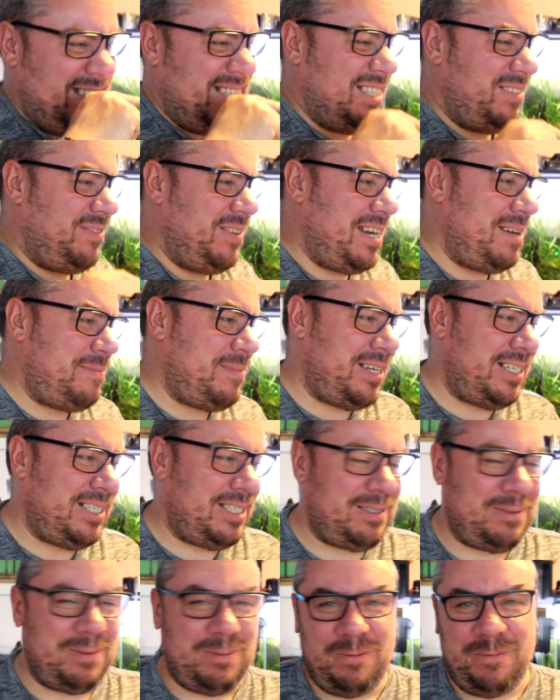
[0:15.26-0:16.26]
Because it's very
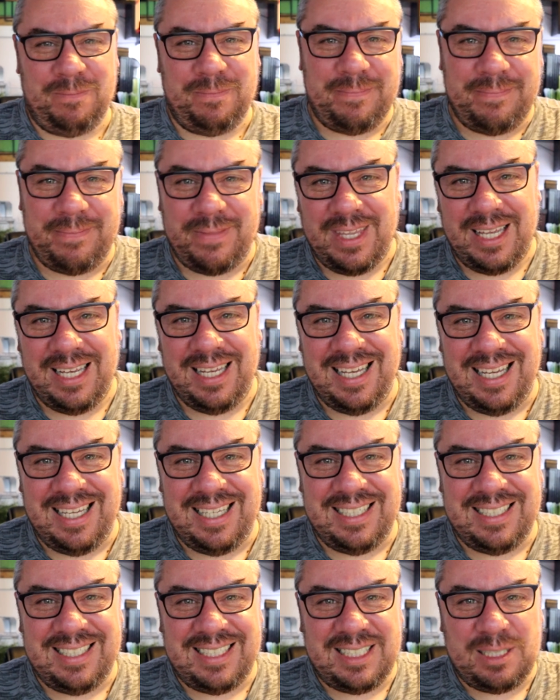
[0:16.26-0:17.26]
much
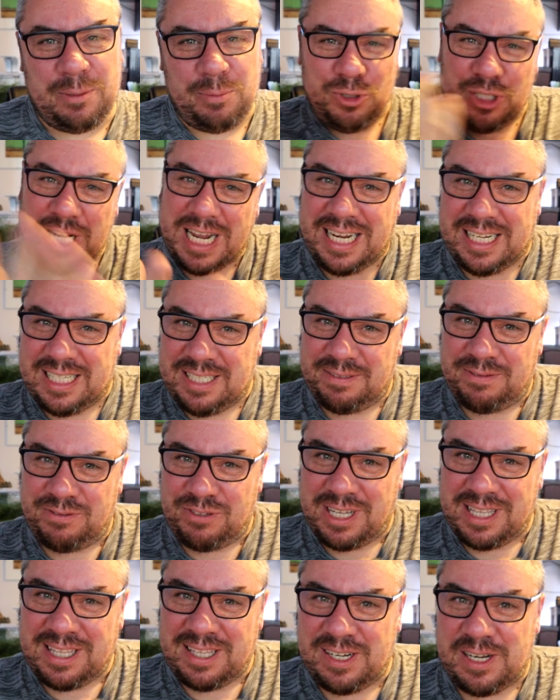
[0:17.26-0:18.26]
subjective
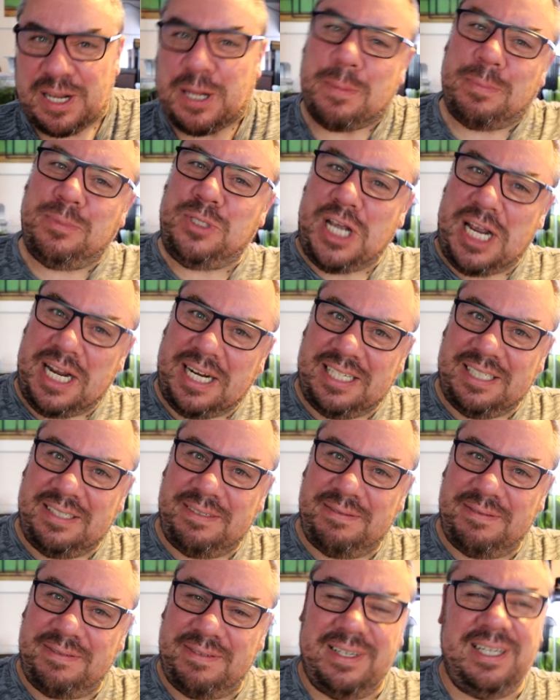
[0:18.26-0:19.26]
rather than
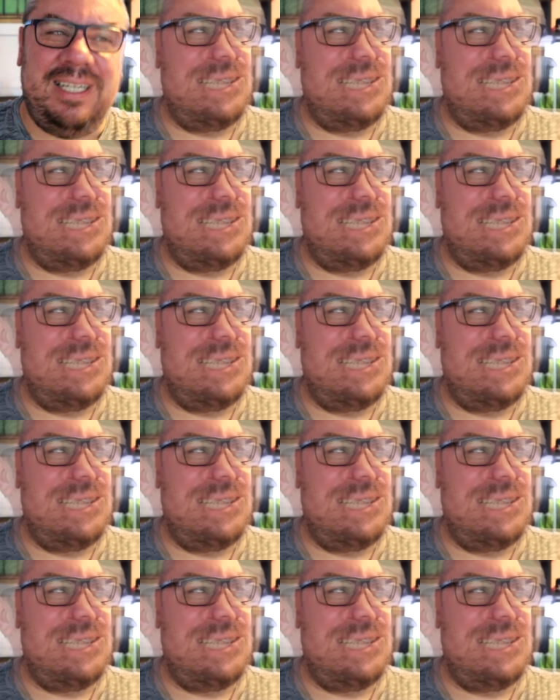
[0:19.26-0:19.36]
objective.